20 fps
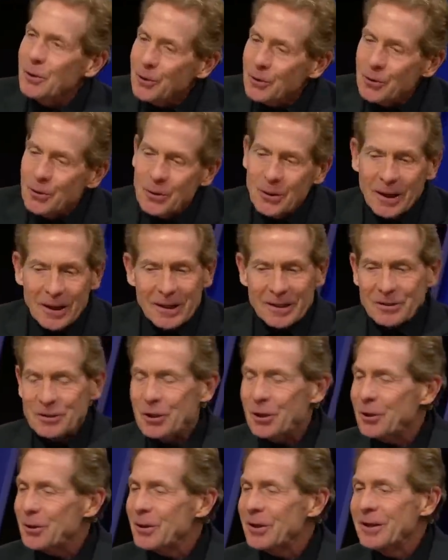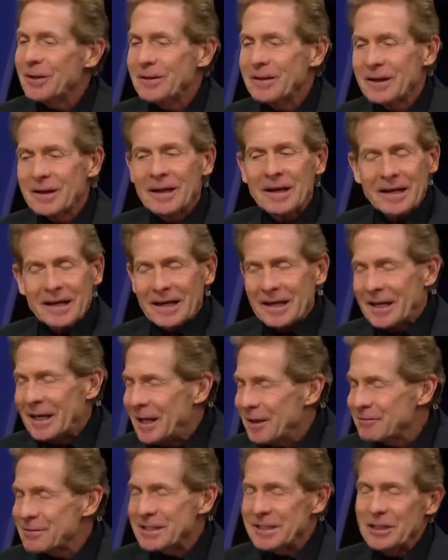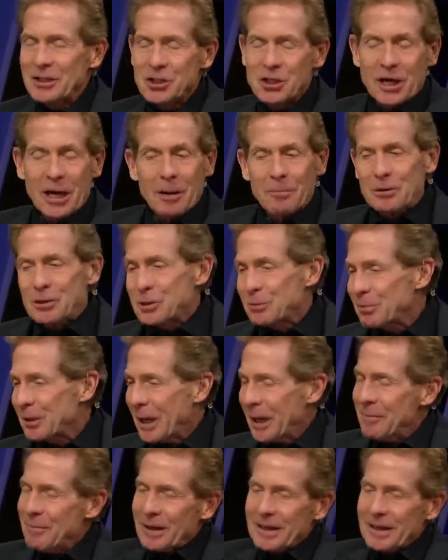who, during the NFC Championship game